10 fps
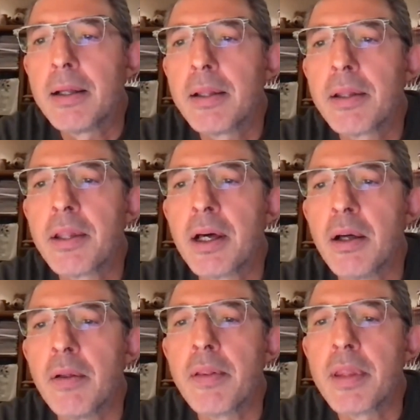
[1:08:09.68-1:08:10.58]

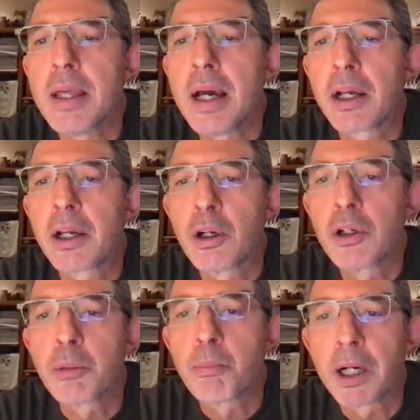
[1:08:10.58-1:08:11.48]
the
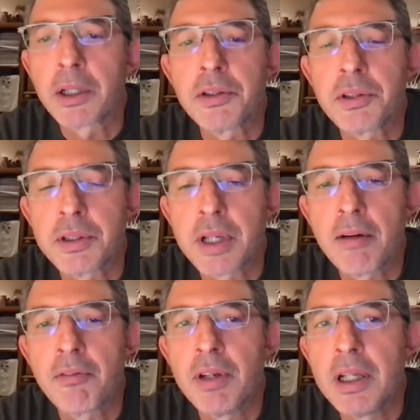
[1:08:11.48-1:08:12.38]
agricultural practices
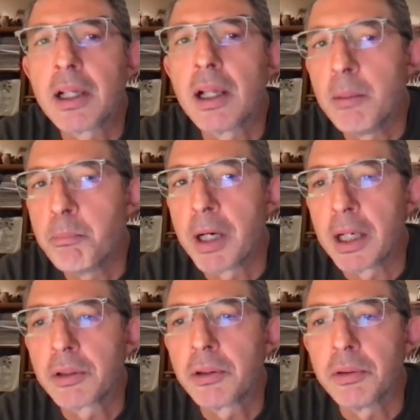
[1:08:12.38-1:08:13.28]
have little
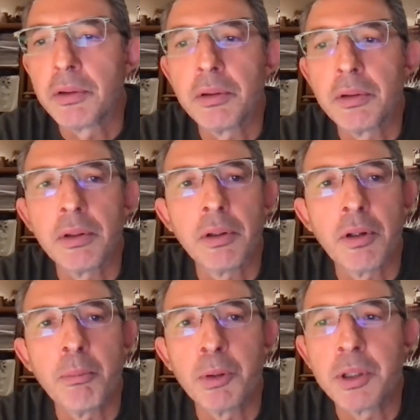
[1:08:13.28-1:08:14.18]
impact on
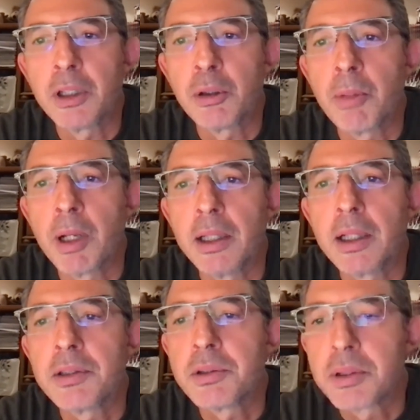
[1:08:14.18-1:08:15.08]
the potato blight,
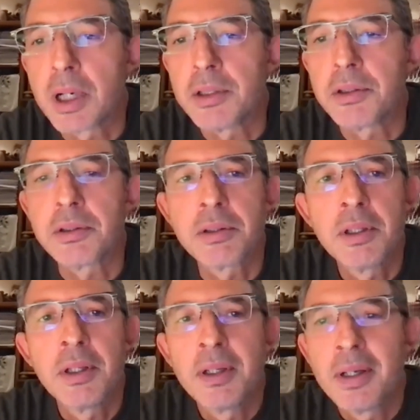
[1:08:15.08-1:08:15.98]
as
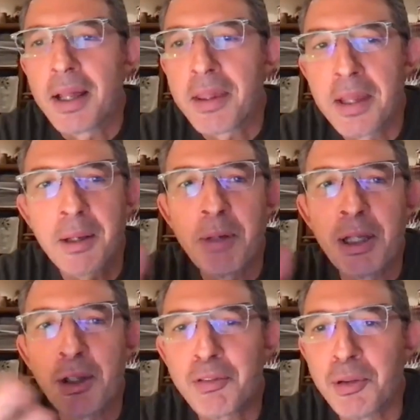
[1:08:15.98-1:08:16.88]
I think
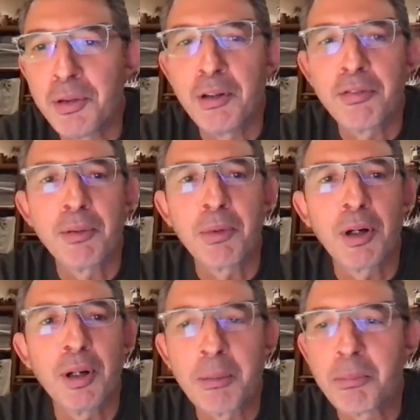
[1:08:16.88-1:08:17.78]
many of you know from
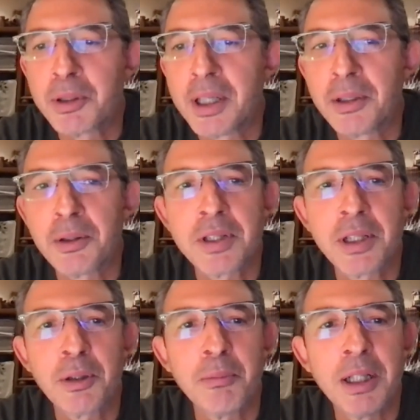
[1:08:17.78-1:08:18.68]
growing potatoes
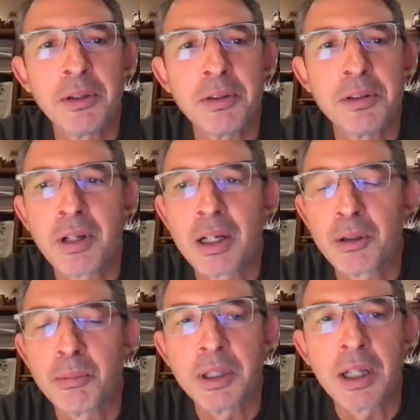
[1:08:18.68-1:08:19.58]
and tomatoes near
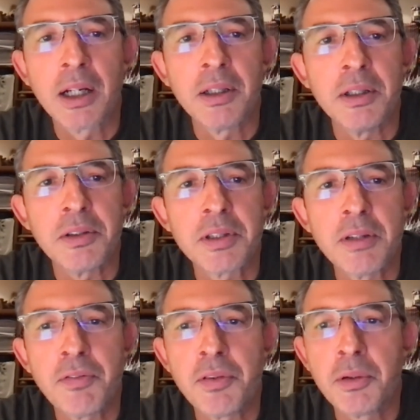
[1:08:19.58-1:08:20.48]
allotment gardens.
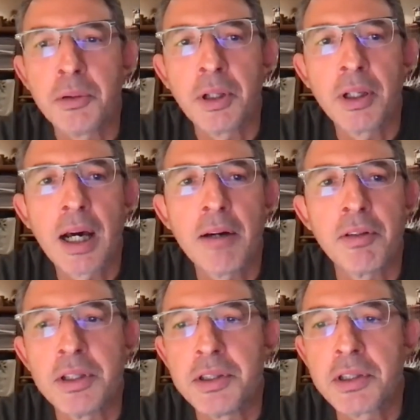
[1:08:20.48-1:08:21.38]
If you don't have a
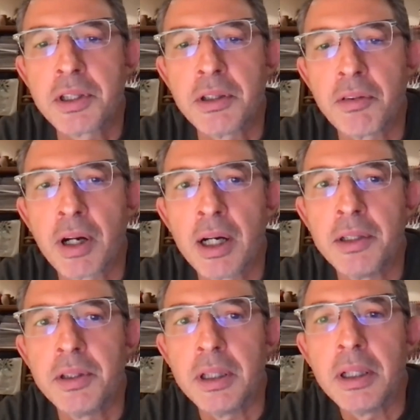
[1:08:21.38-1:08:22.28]
resistant
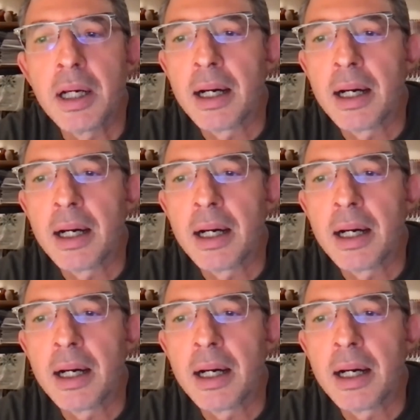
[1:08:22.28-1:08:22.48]
variety,